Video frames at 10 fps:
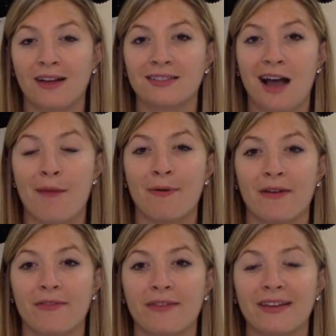I
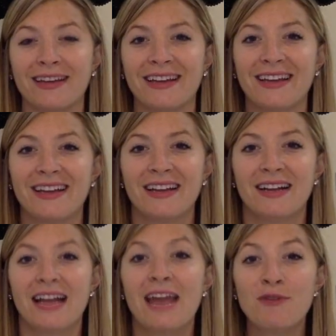never want this to
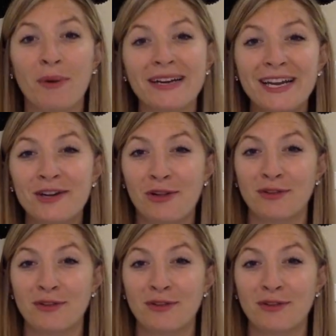end.